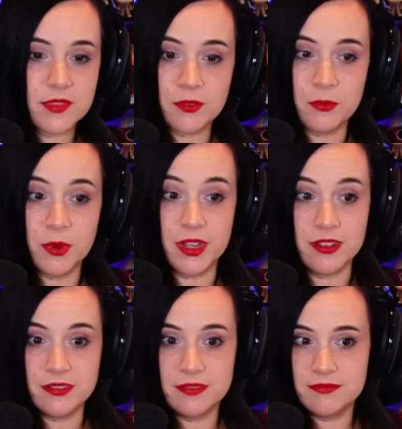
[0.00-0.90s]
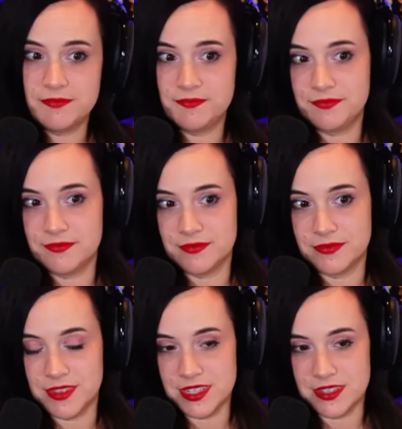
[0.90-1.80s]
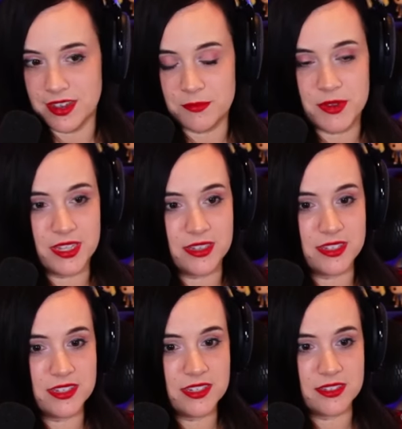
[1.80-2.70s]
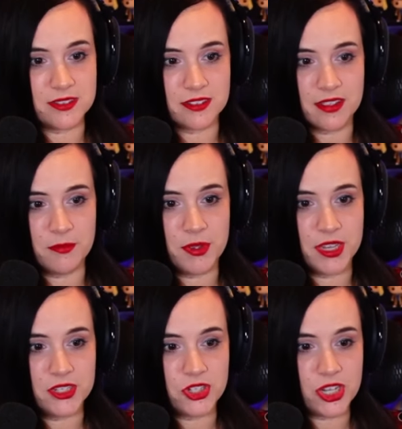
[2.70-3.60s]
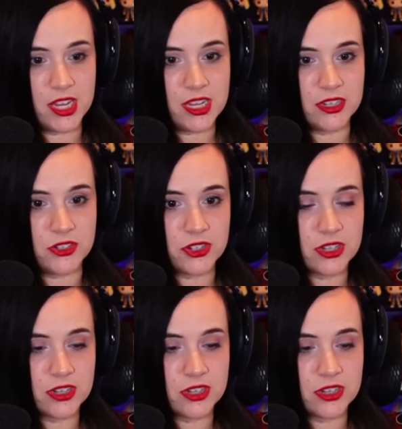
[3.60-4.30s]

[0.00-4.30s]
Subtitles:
Well, I mean, this is a big change.